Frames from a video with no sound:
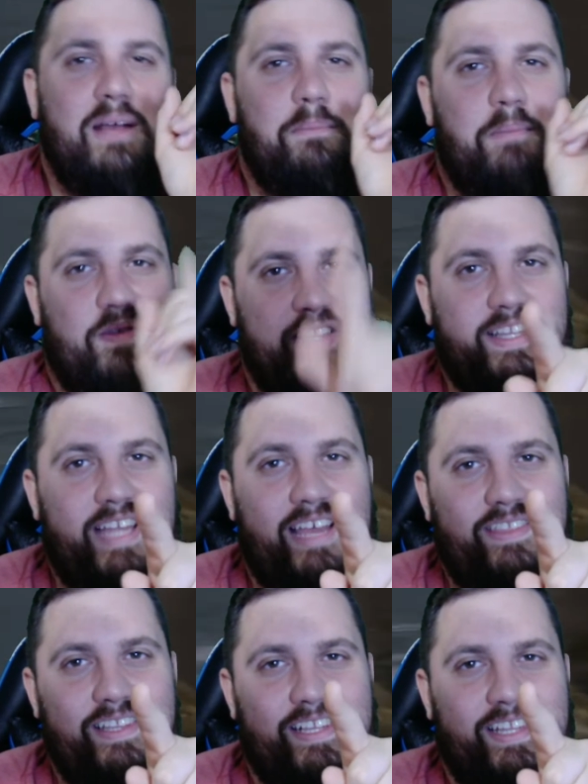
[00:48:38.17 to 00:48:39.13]
but the set
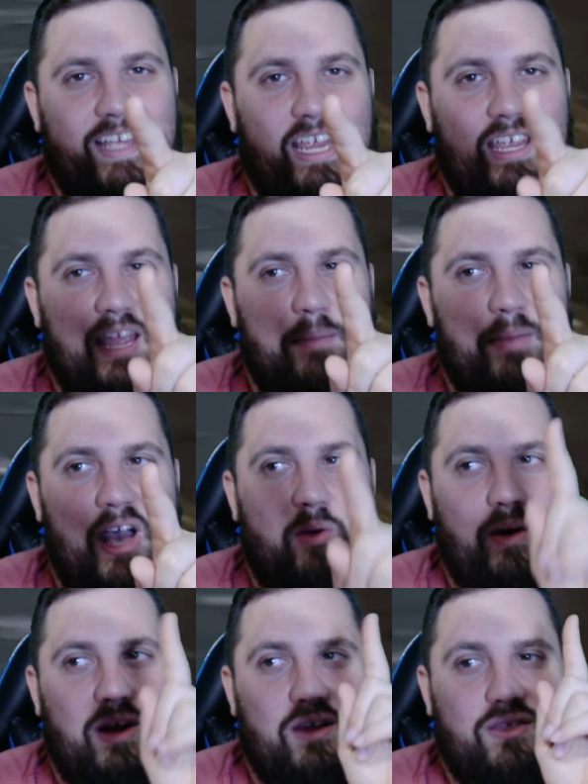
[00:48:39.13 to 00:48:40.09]
that this thing came out
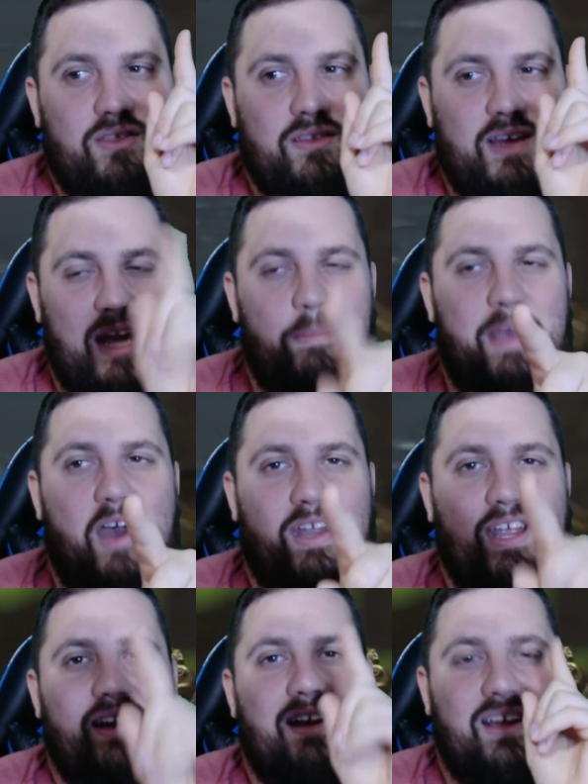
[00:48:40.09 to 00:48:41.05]

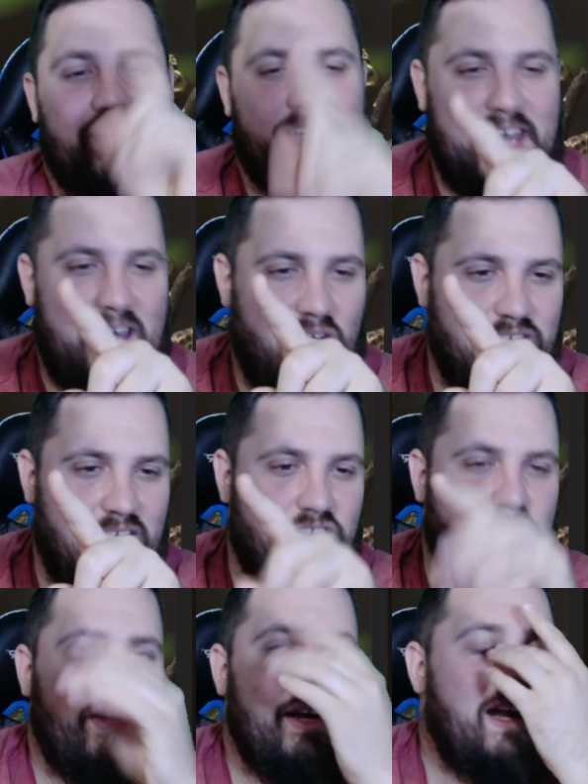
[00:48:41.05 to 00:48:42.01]
in is Kaladesh.